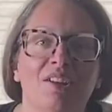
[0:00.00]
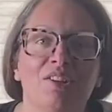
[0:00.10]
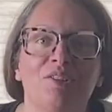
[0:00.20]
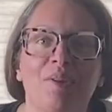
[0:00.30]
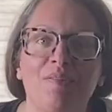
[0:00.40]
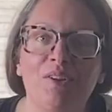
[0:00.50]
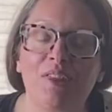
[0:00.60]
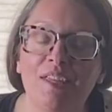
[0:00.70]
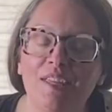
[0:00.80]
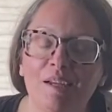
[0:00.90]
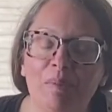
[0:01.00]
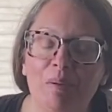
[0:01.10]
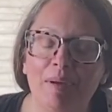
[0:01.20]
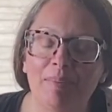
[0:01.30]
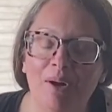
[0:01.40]
So after thinking
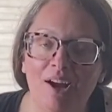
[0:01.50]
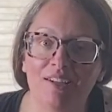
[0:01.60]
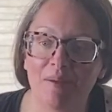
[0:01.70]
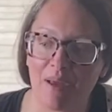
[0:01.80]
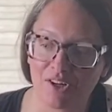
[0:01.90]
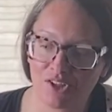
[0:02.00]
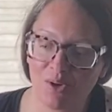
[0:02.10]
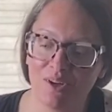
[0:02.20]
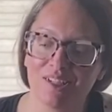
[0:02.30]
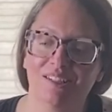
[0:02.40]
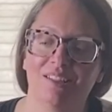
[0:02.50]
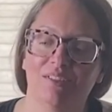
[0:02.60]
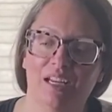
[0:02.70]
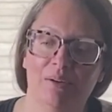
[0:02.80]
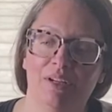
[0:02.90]
about my pot, I'm actually going to leave
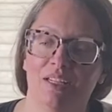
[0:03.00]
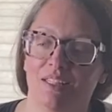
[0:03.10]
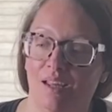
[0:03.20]
it how it is.